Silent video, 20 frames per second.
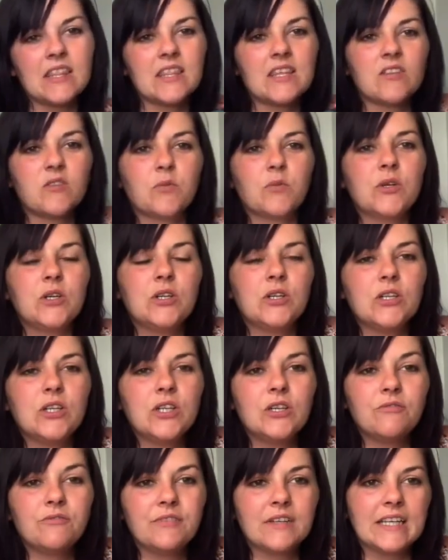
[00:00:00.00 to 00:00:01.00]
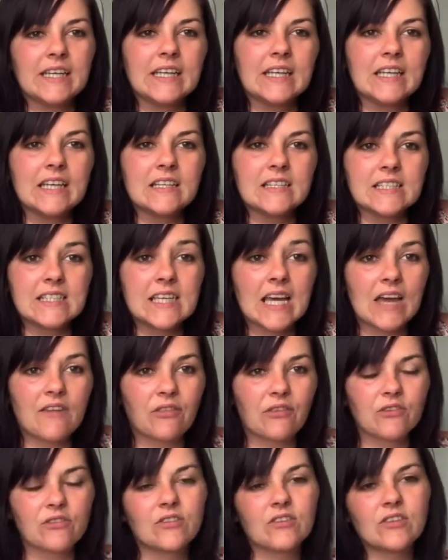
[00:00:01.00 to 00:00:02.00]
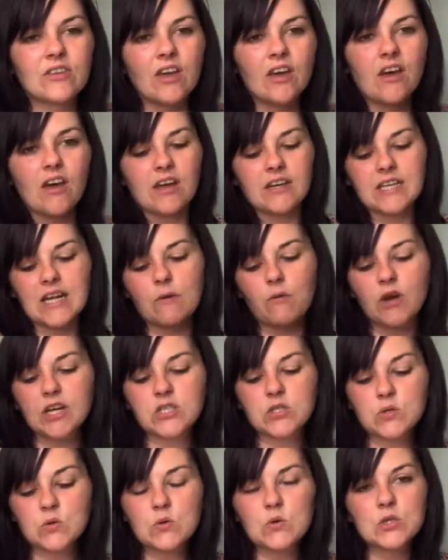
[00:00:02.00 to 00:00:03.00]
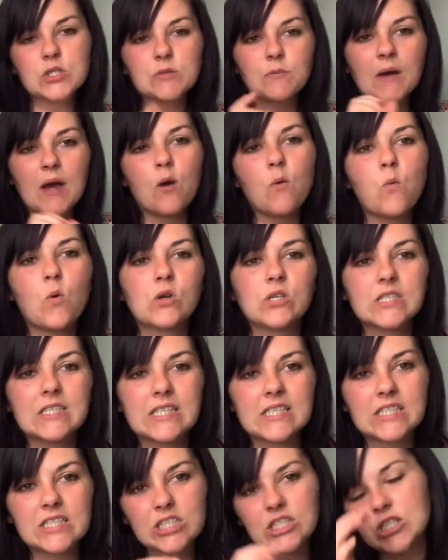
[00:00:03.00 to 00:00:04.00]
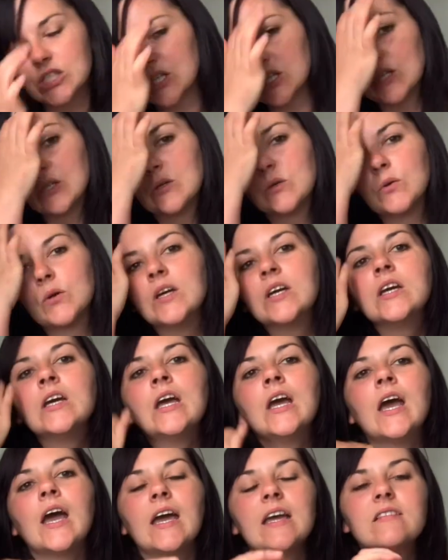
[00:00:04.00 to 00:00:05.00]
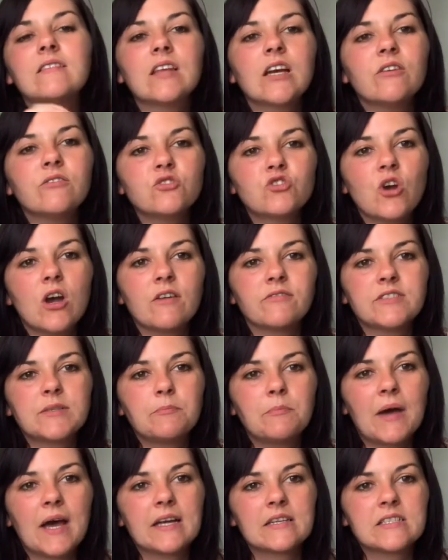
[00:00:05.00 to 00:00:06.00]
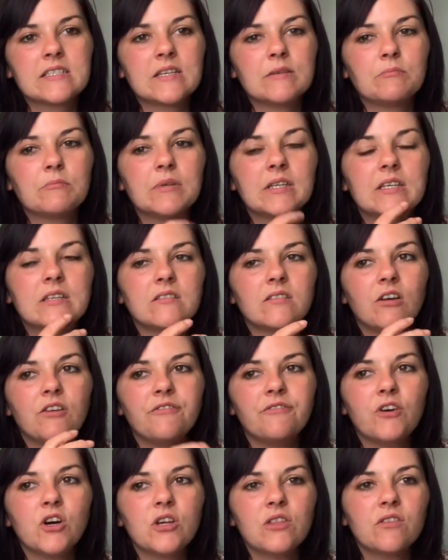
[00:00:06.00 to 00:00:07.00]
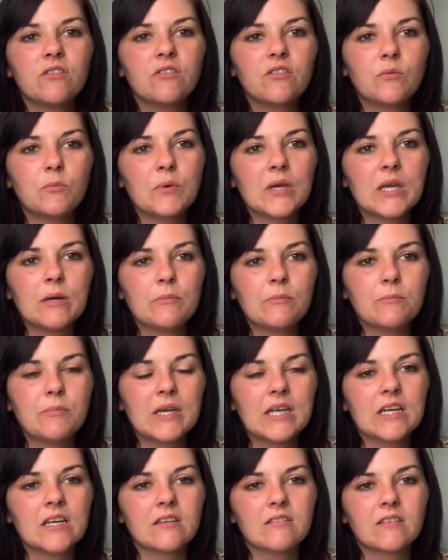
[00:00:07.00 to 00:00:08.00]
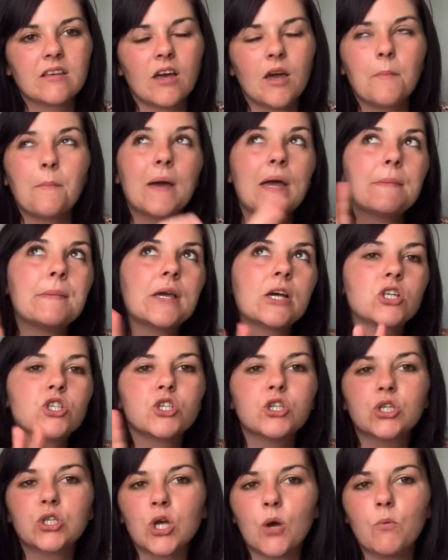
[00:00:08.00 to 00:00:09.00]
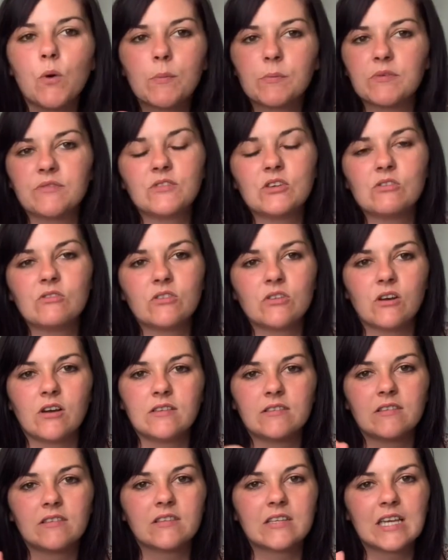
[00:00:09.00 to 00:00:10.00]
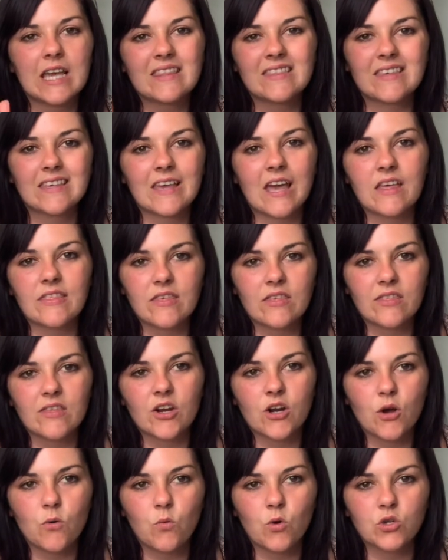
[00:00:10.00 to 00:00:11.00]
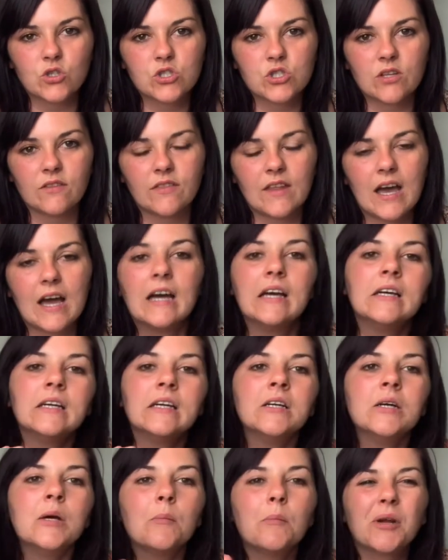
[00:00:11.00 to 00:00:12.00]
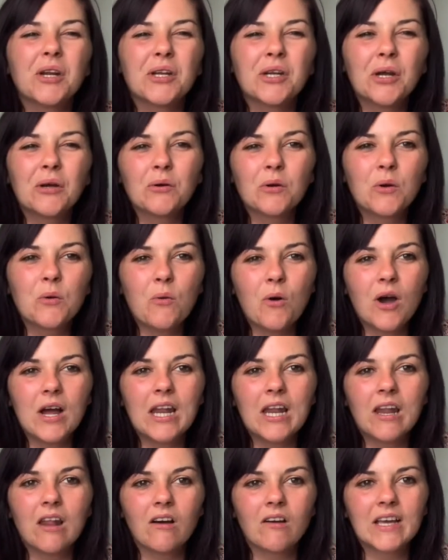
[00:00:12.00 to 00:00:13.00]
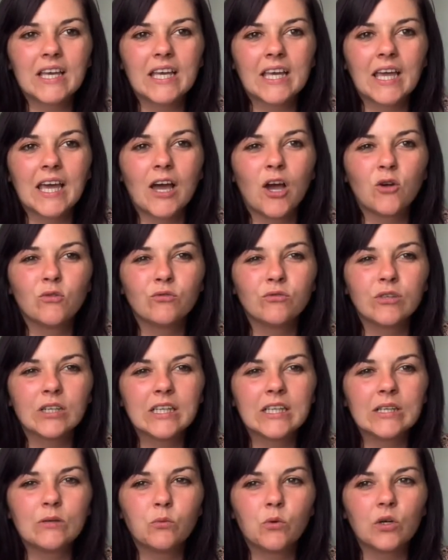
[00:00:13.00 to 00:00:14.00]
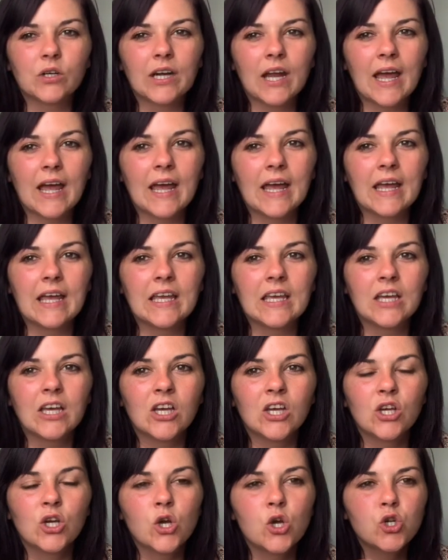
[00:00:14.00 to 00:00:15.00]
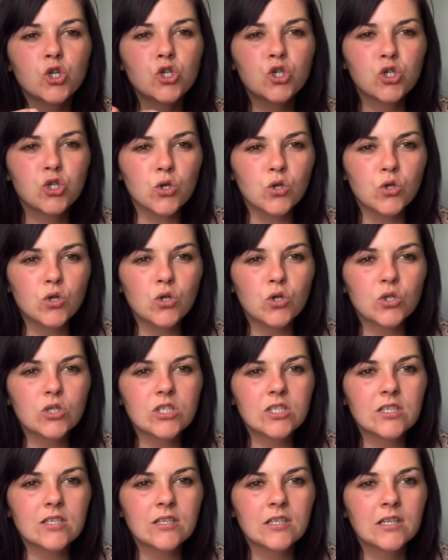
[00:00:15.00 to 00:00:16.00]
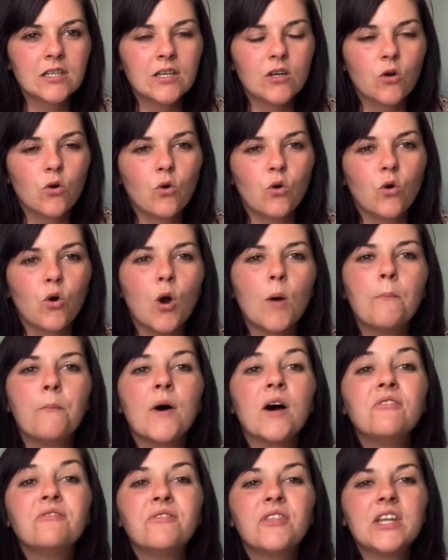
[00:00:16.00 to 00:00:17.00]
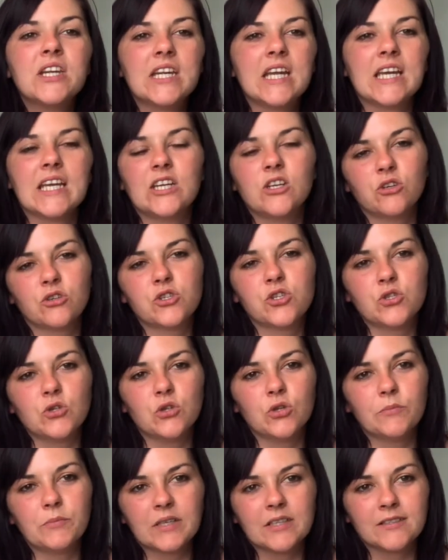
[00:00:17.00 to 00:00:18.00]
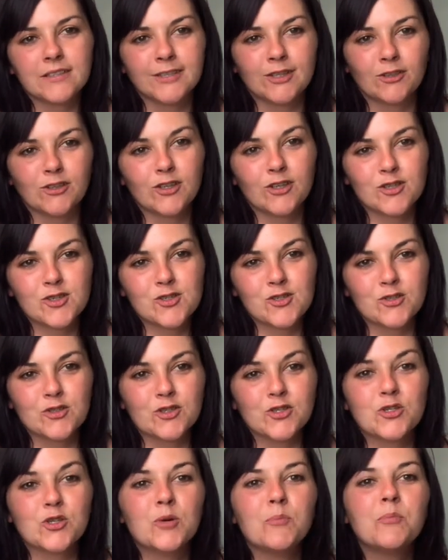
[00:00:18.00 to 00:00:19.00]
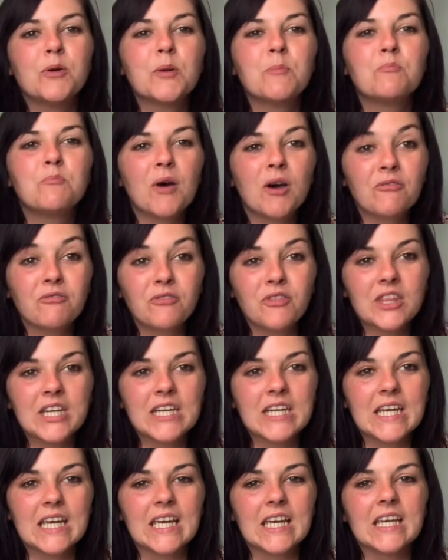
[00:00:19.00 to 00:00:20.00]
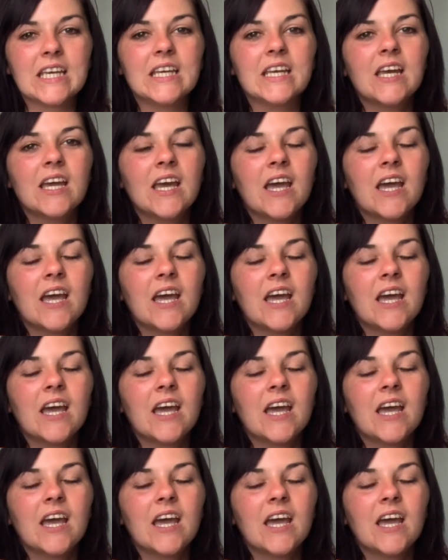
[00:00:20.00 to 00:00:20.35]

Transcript: this would look lovely as a gathered skirt. Now, I talked about wanting to do a self-drafted pattern because I find the Sabina skirt, maybe I should go up a few sizes to get the gather that I want on that, but I don't quite like it. I really want a short or above the knee, not short because I don't like short, but above the knee,